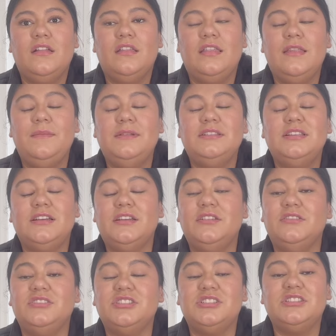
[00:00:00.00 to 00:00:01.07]
let me tell
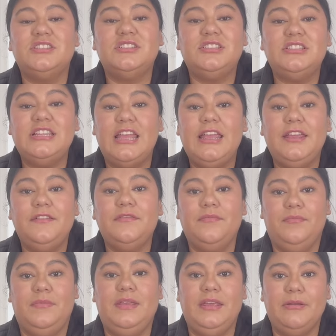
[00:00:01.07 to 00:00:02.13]
you, just Save
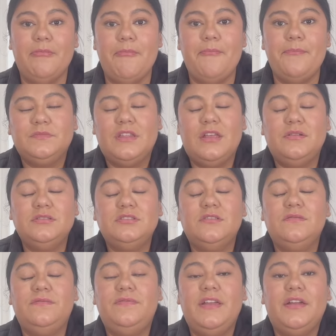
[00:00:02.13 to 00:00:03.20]
Me. It was a
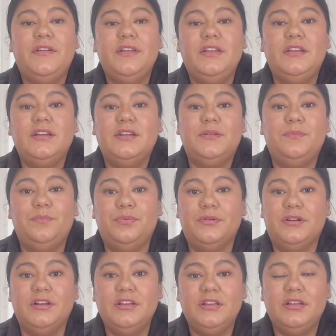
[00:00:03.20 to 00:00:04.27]
very good
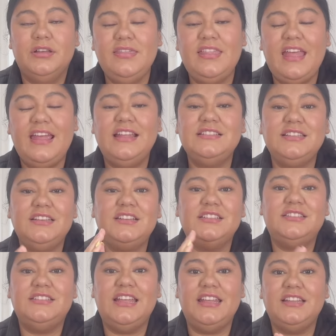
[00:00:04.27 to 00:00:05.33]
book that it's like a
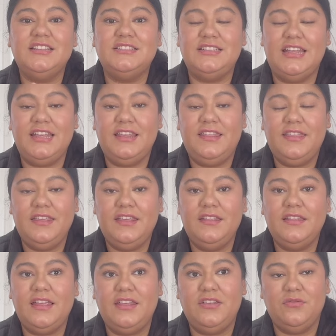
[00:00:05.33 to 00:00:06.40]
day-to-day -day thing
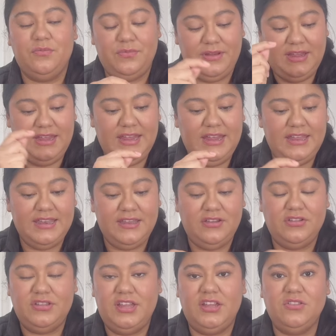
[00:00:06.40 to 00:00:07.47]
that you read and
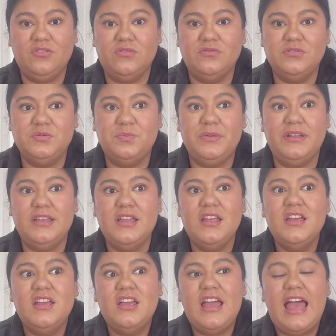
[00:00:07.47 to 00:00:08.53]
you take notes, but
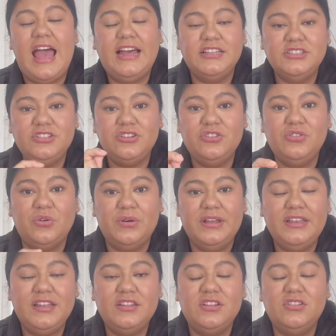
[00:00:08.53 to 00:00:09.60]
as you're
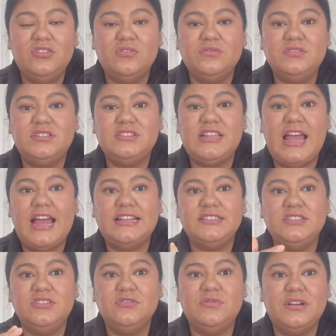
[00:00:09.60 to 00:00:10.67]
going in the notes is
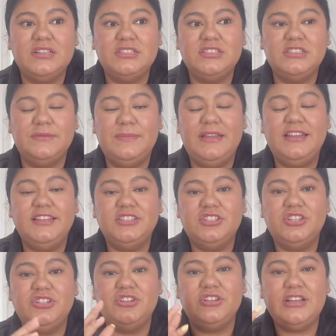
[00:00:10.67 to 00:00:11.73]
asking questions and making
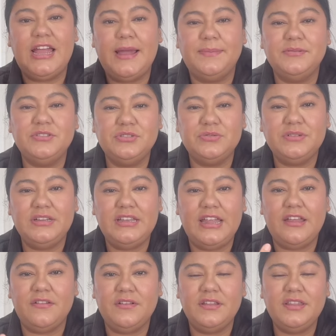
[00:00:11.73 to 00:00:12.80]
sure you're capturing
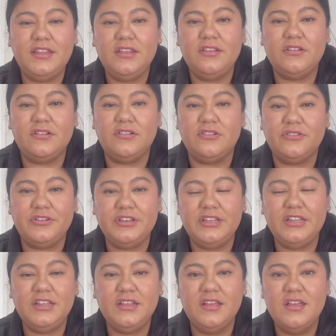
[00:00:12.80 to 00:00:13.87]
everything you're learning.